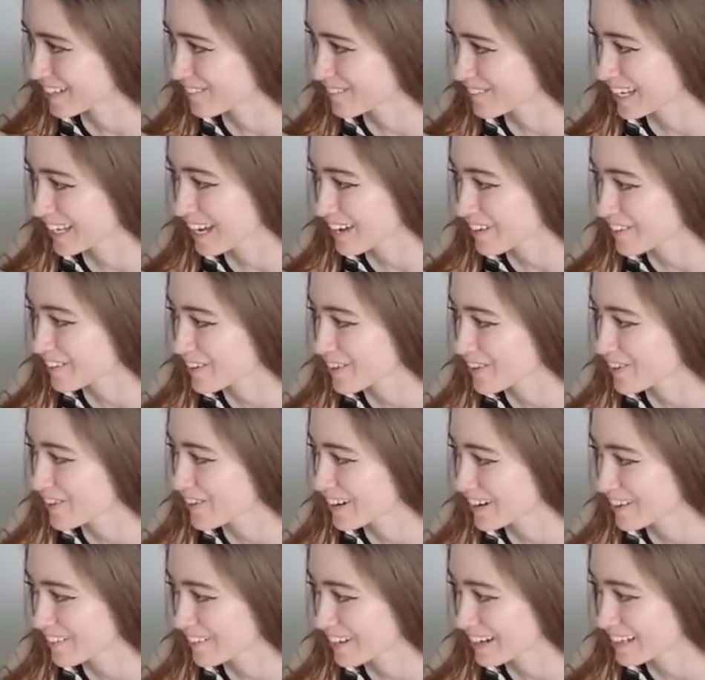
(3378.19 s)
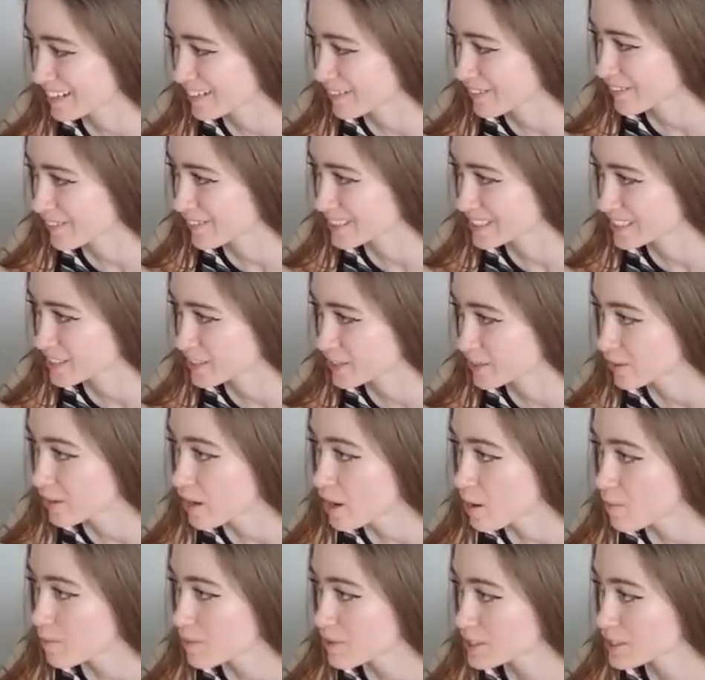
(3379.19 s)
I'm like, I don't know, I don't, I don't know what to do.
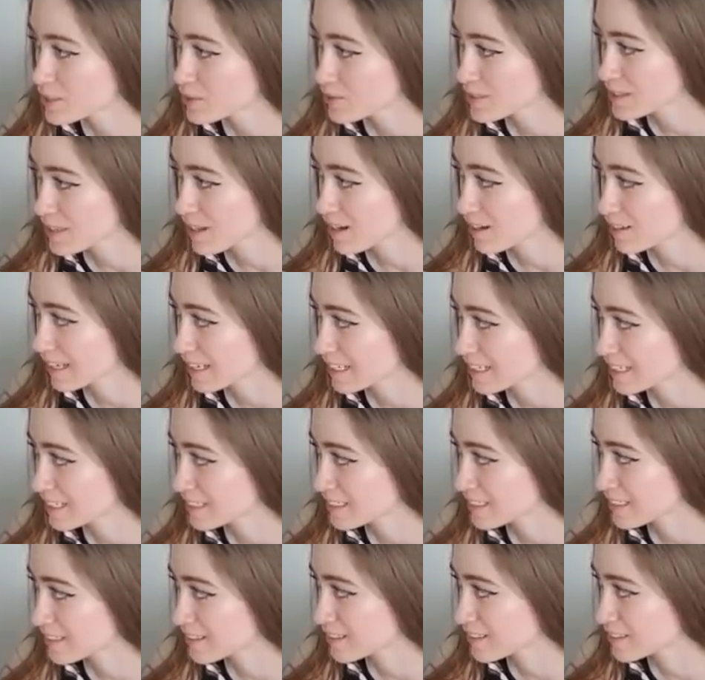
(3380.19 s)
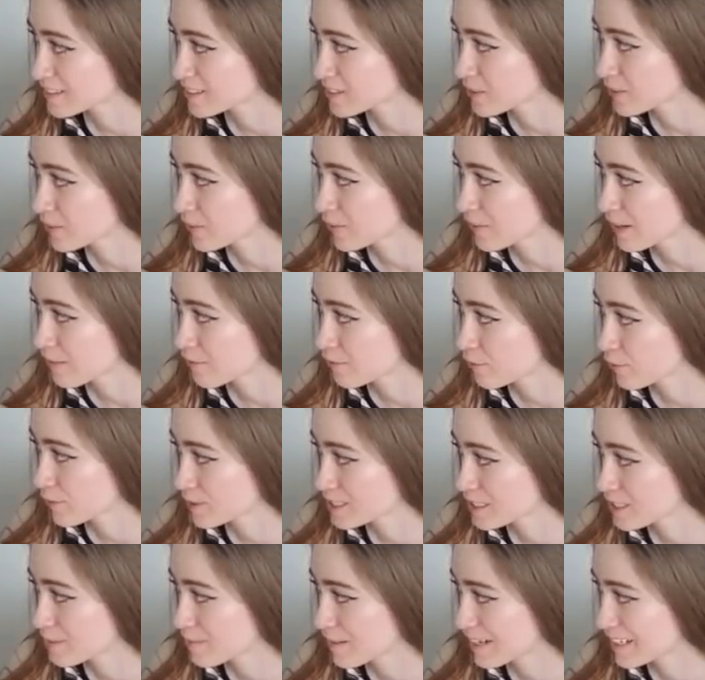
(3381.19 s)
But this one's on a lightning deal, so we have
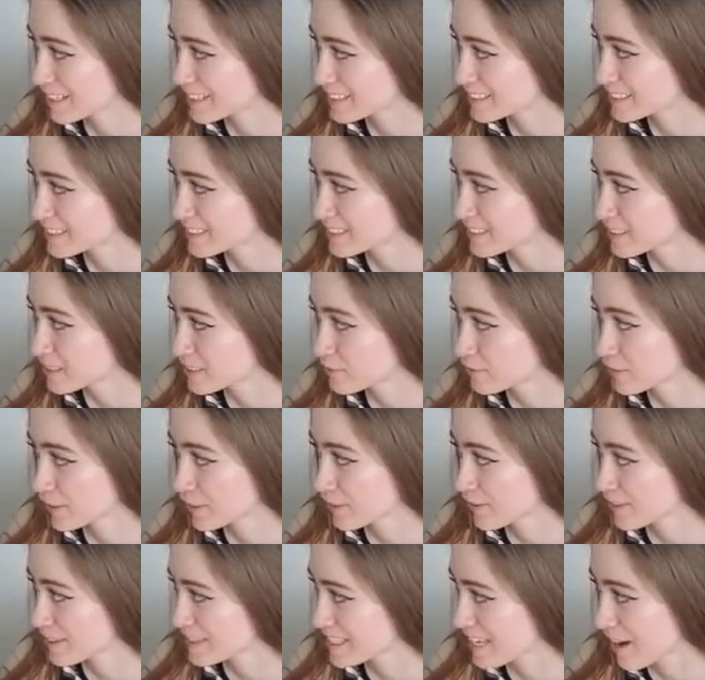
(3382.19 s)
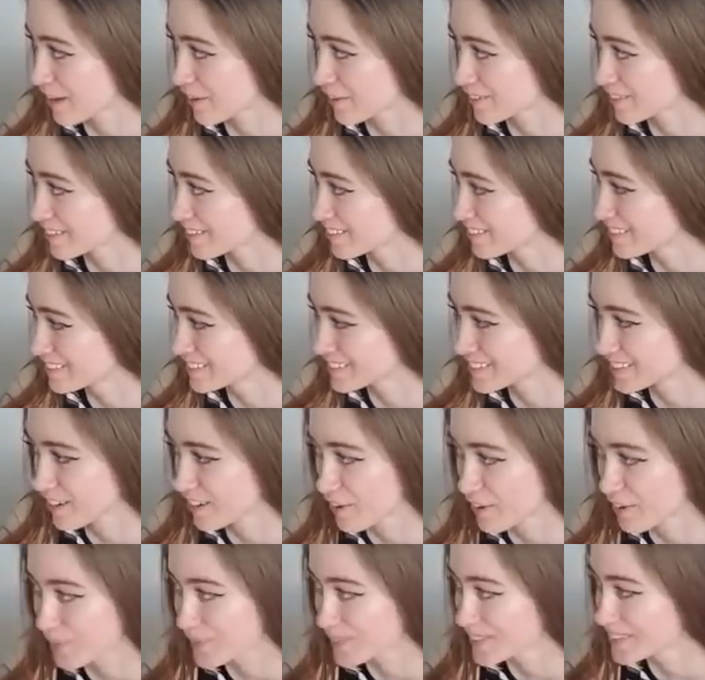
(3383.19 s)
14 minutes to figure this out.
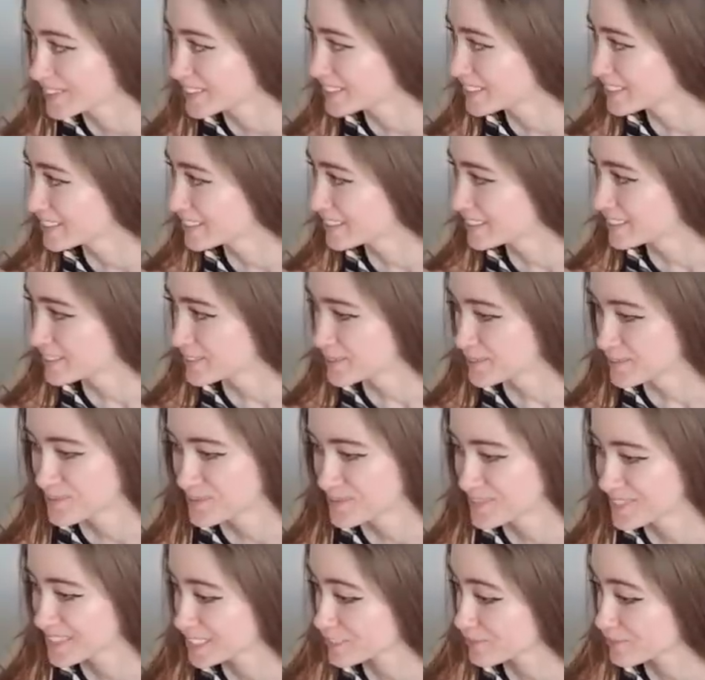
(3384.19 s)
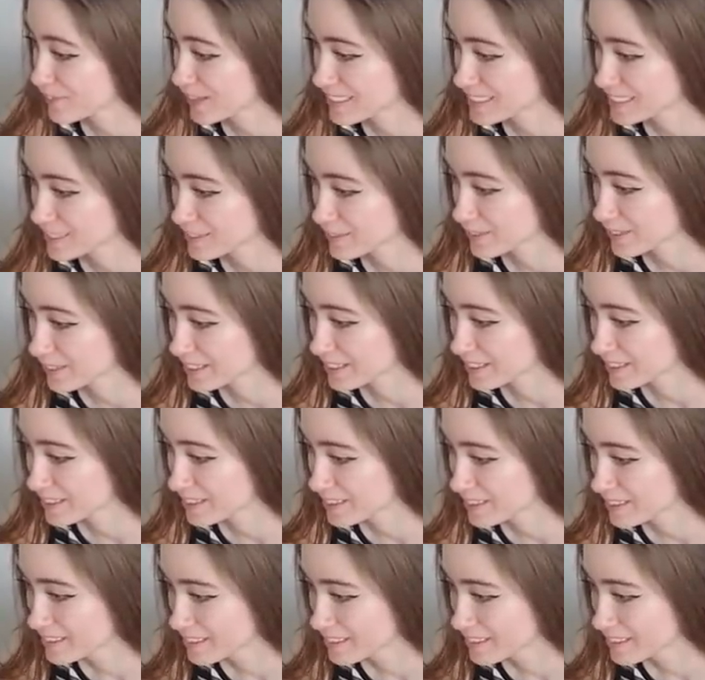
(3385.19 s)
So, this fancy one.